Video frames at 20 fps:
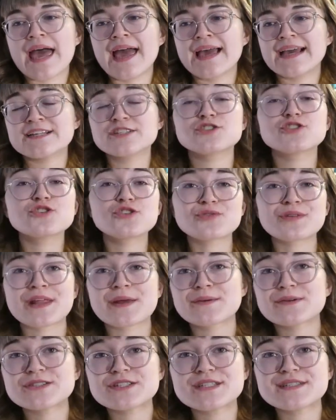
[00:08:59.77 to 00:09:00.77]
And two
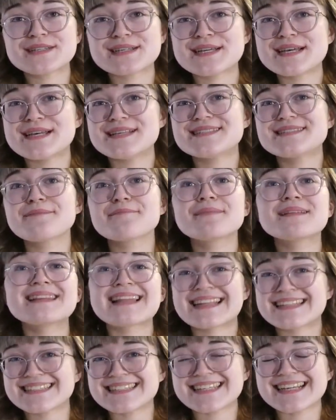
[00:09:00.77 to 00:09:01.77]
languages is
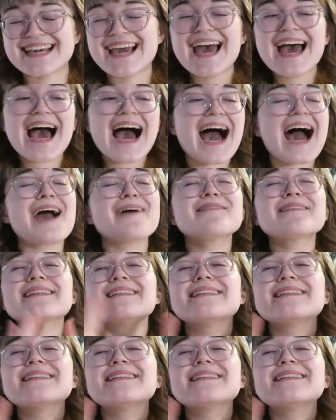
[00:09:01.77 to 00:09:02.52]
plenty. I would